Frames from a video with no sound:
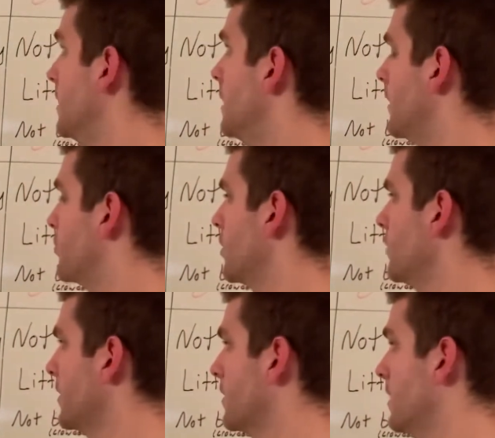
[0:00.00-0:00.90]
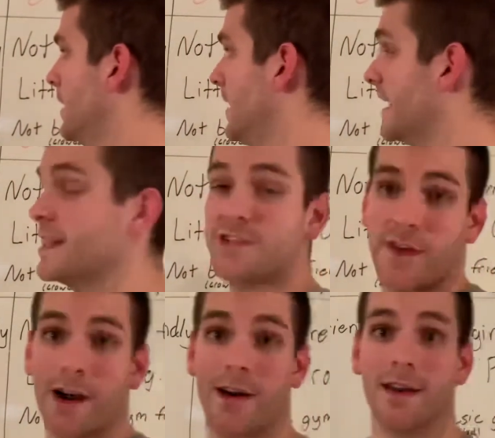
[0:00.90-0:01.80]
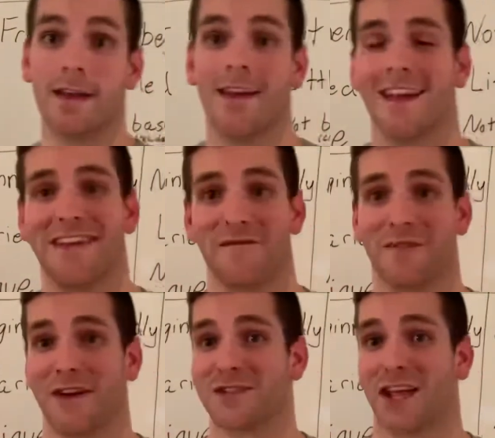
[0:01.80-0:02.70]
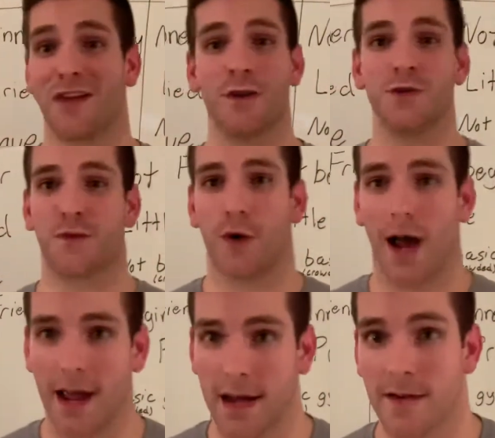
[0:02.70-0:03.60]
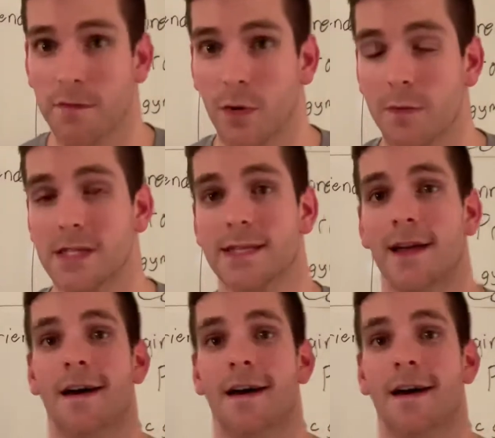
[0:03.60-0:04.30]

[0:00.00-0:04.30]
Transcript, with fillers: a pro here, it is varied. It, there's a huge variety of movements.